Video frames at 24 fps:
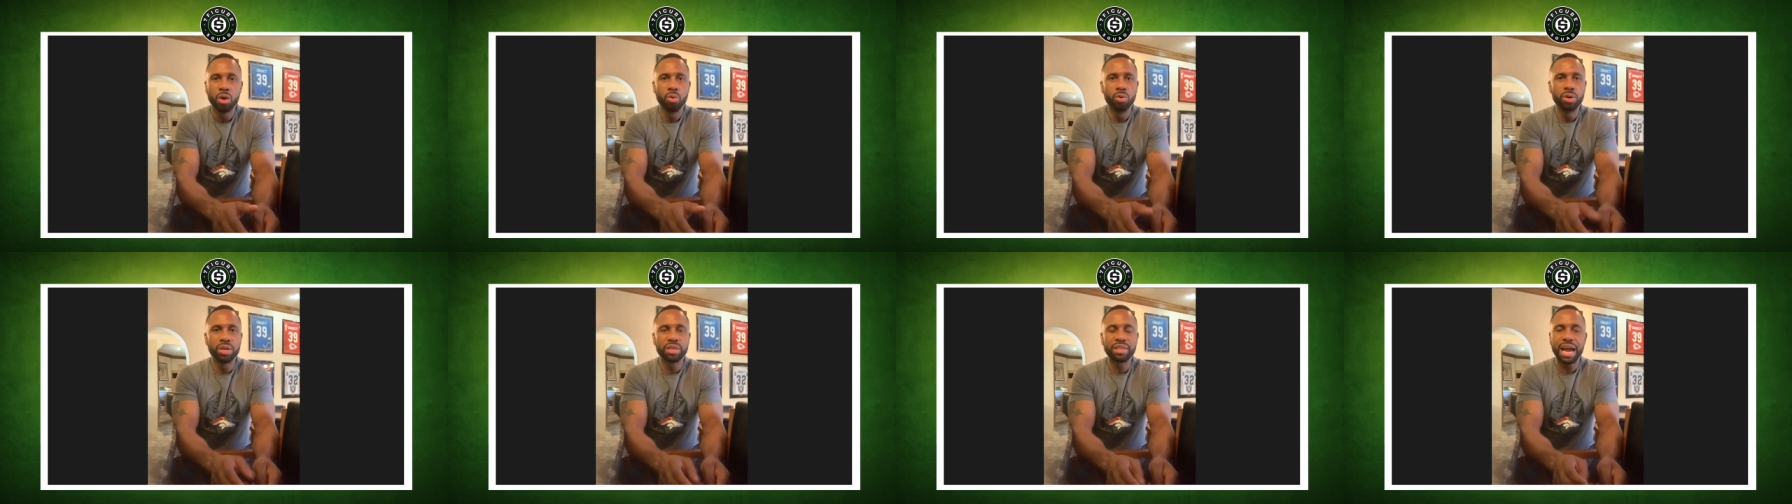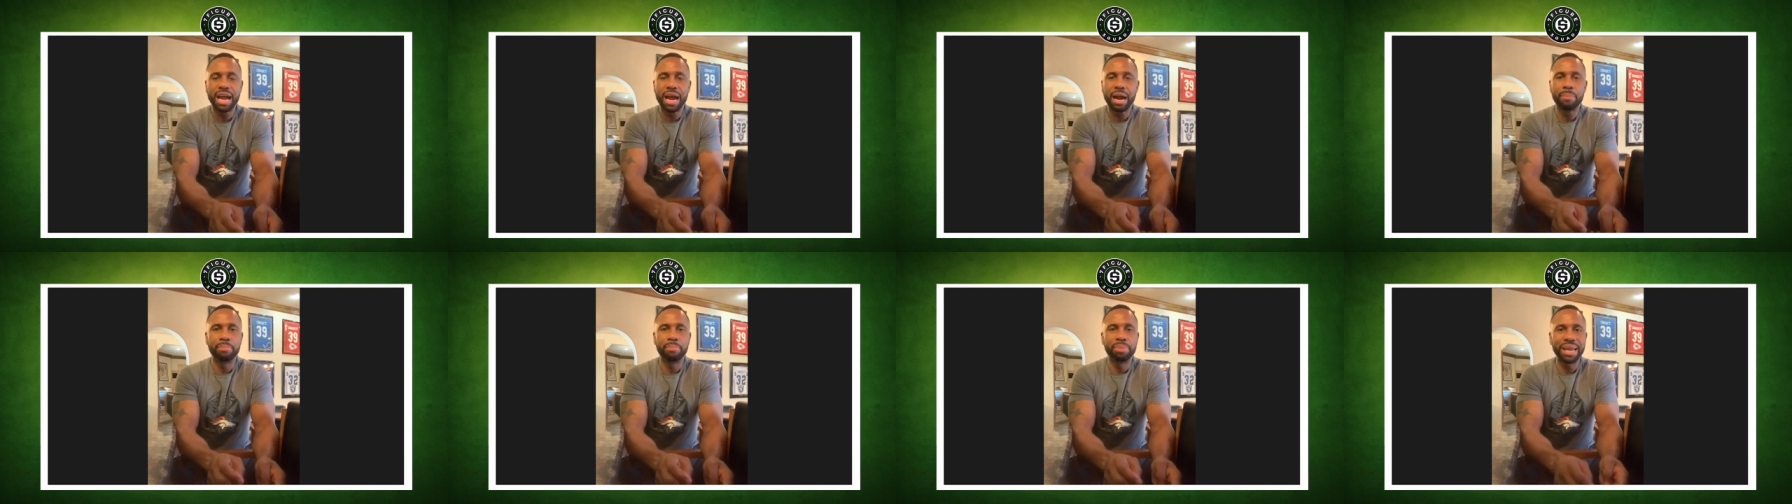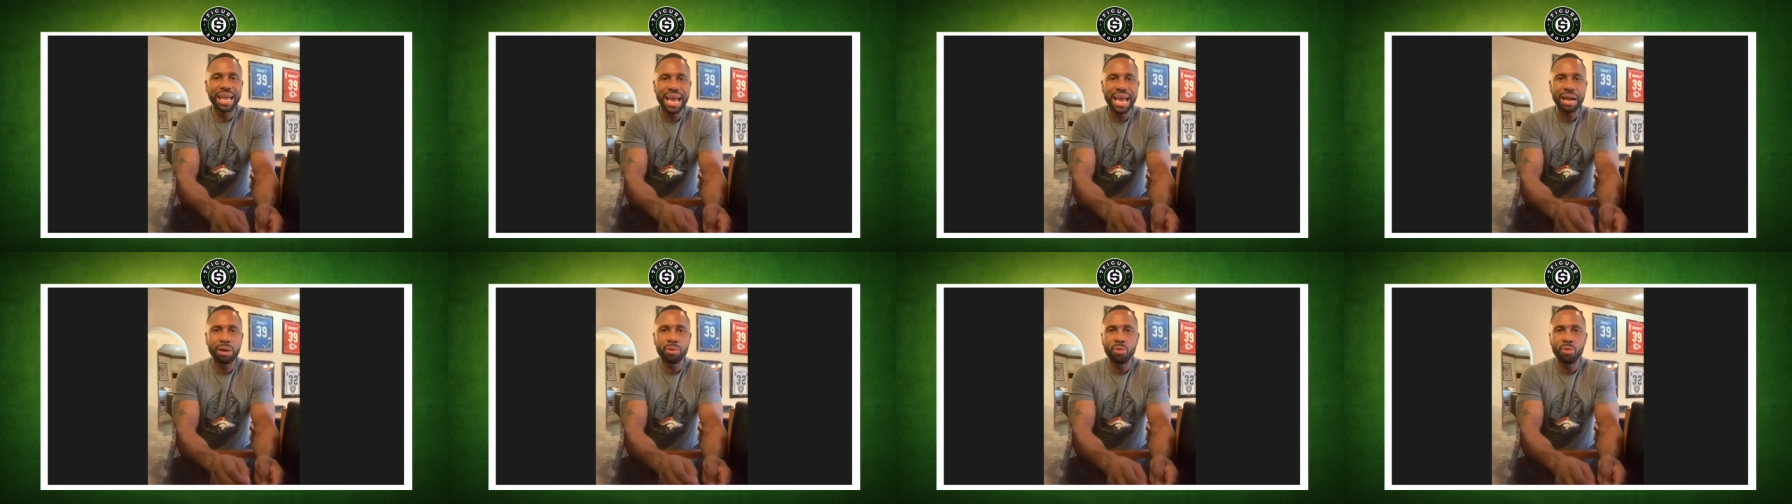with our
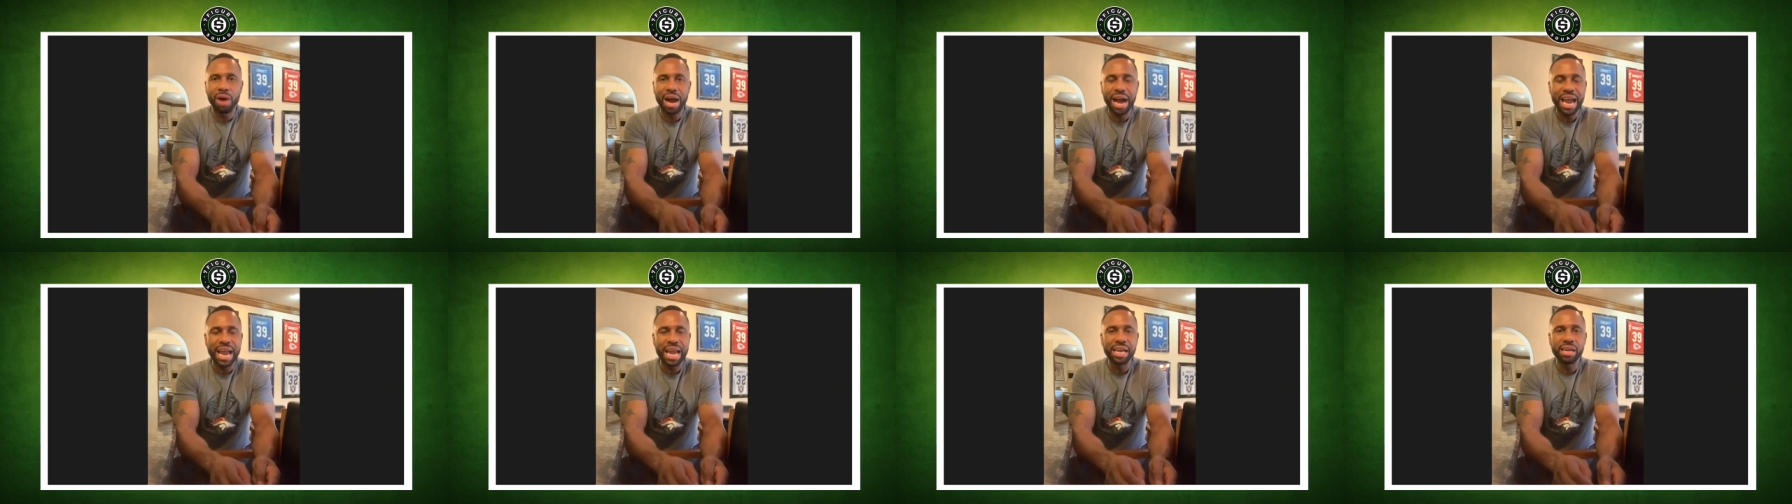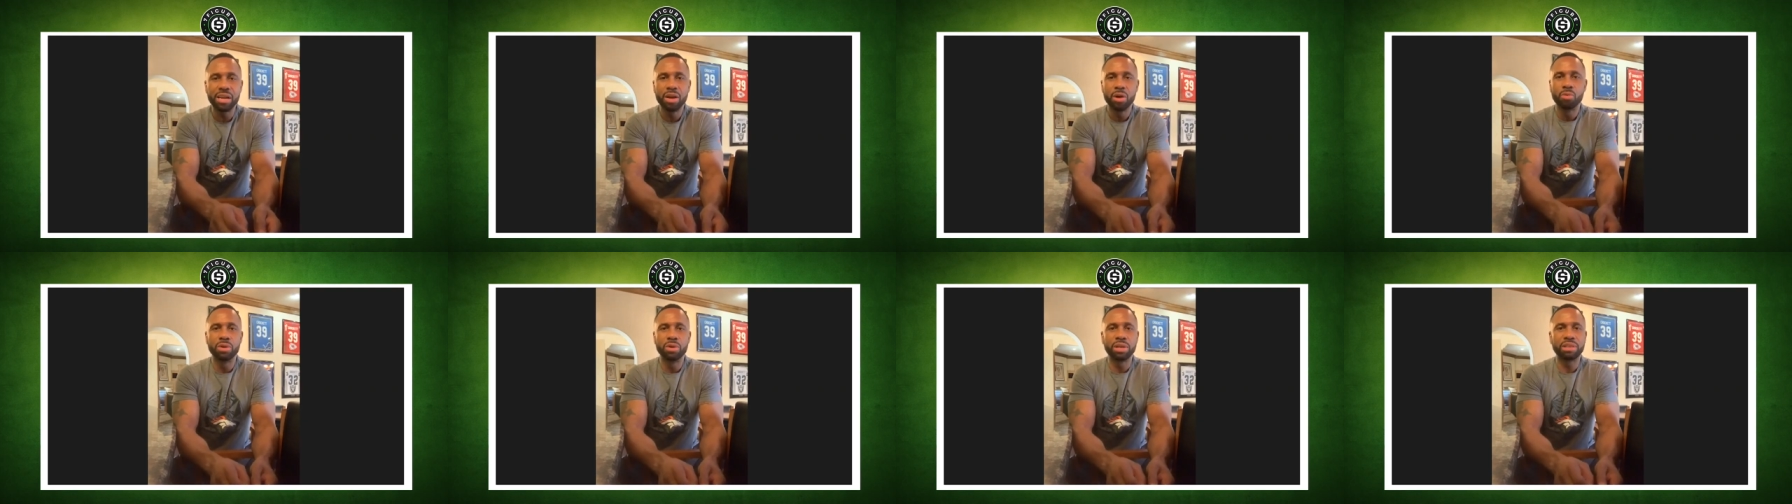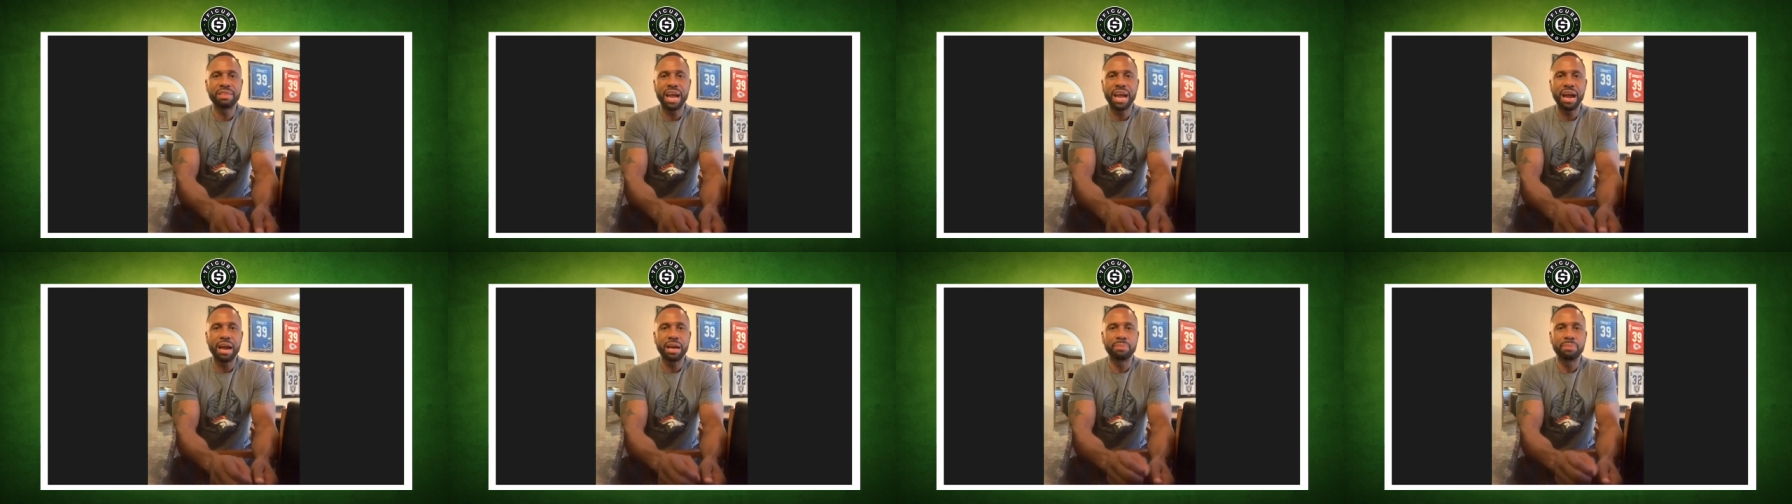black, white,
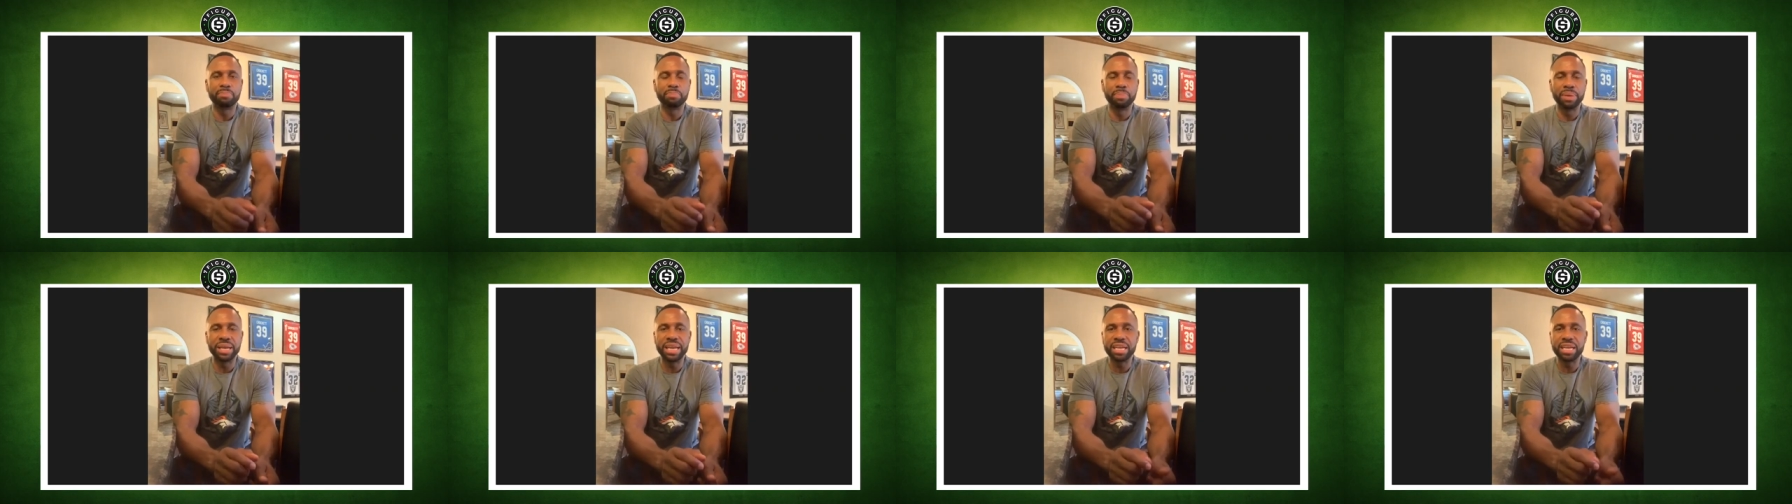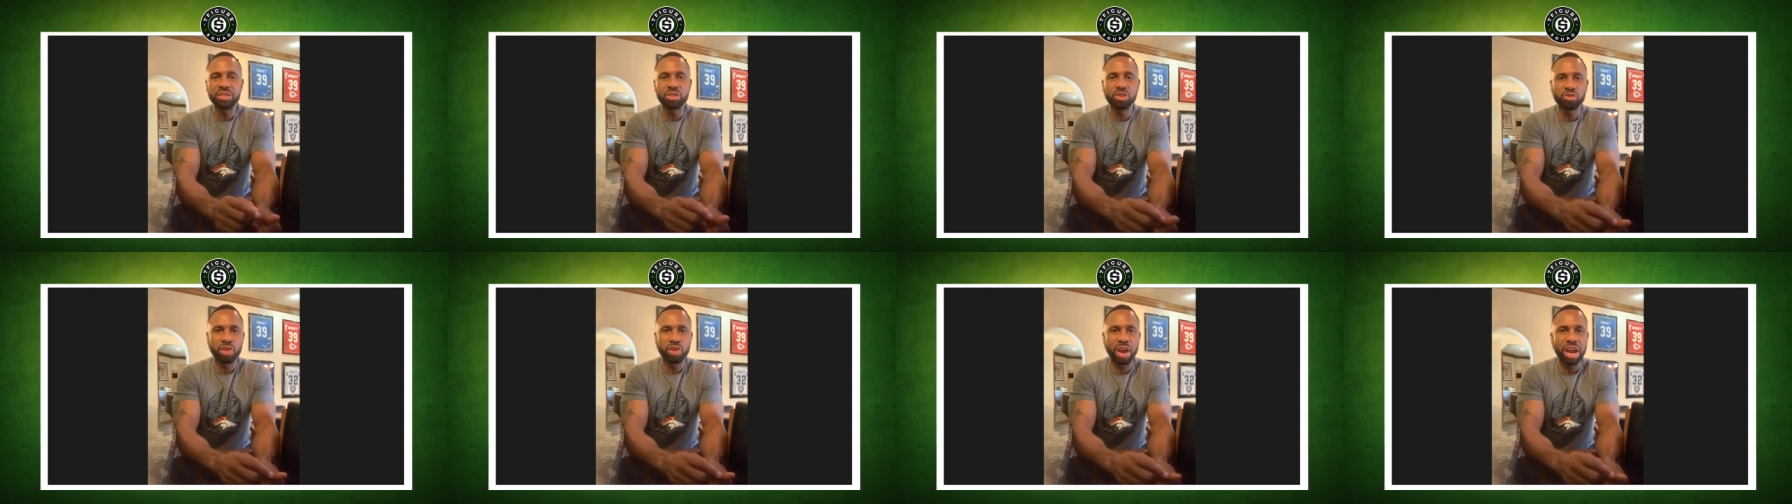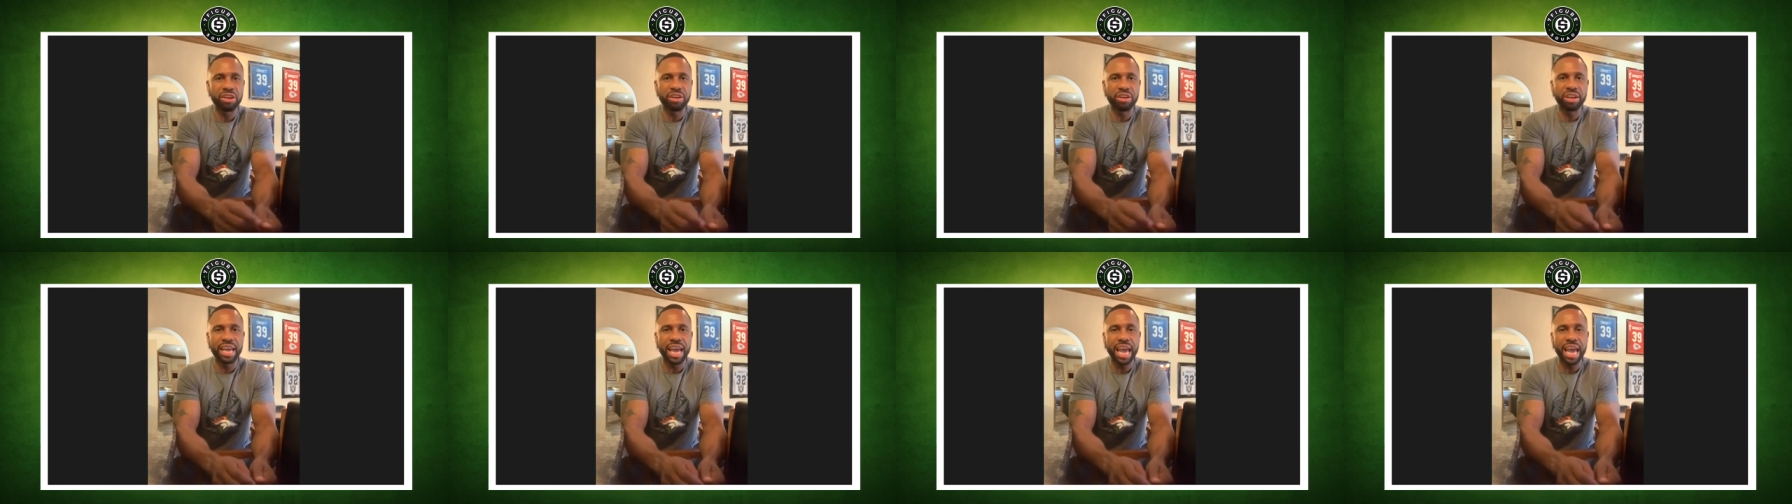with our being
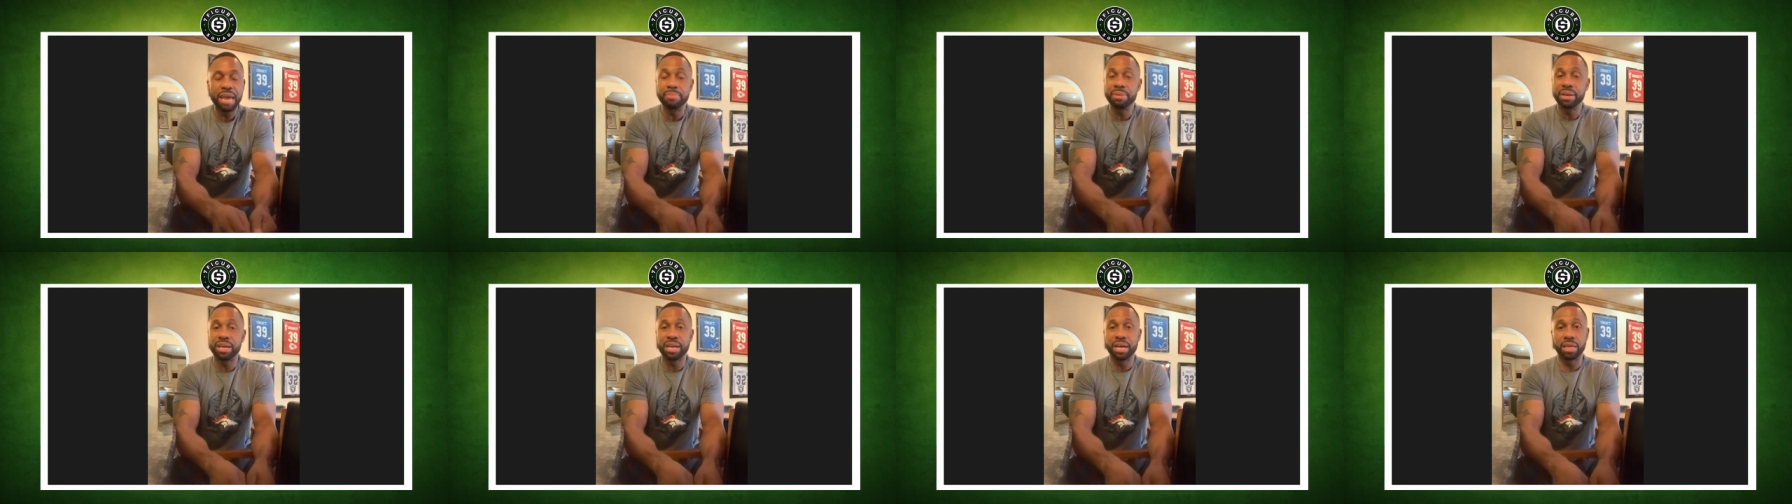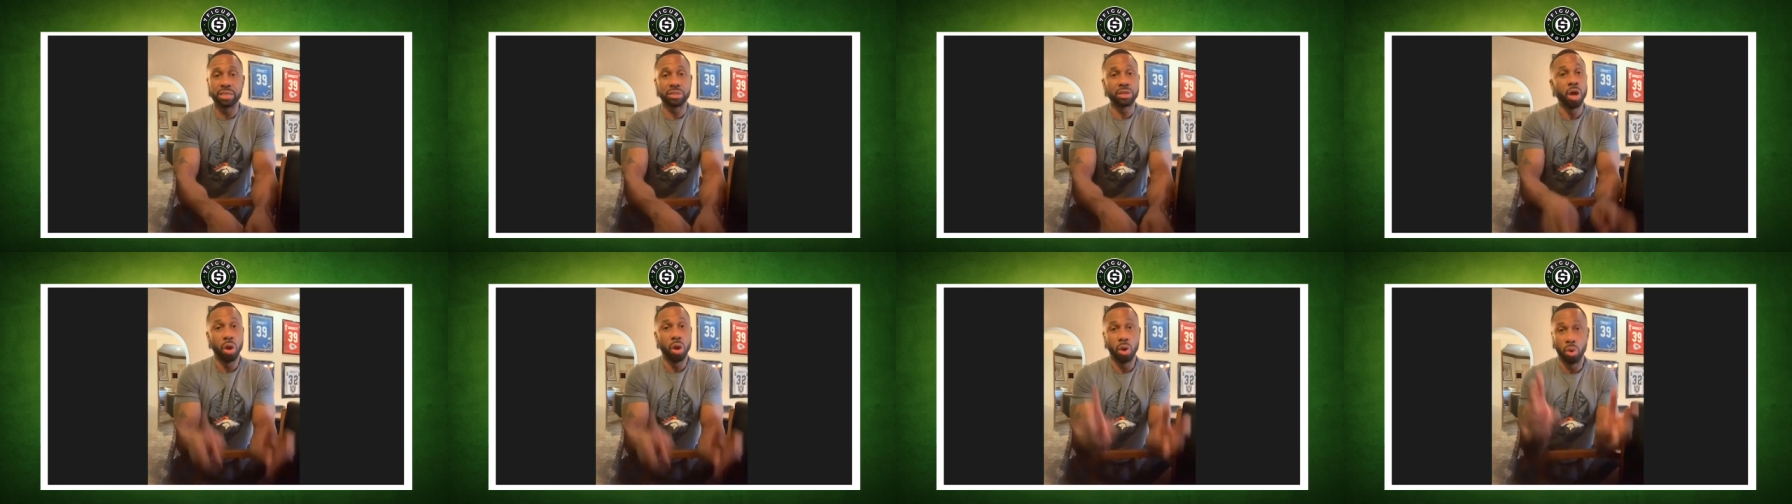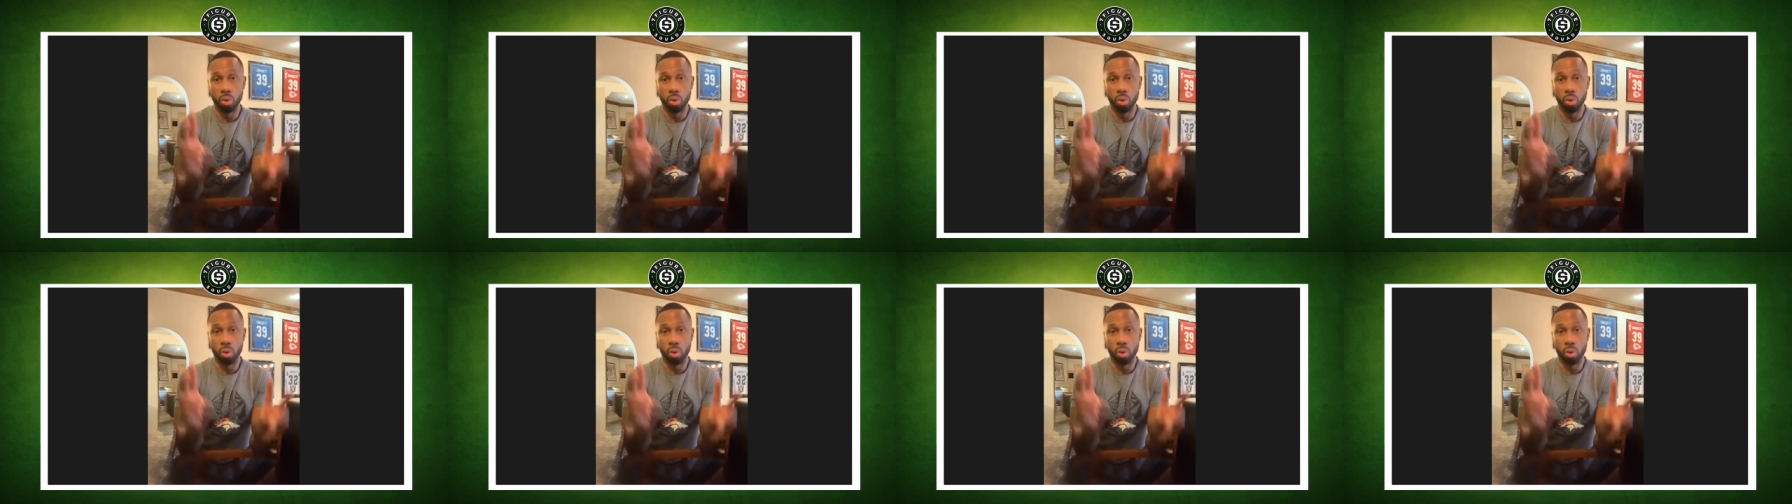straight or gay, because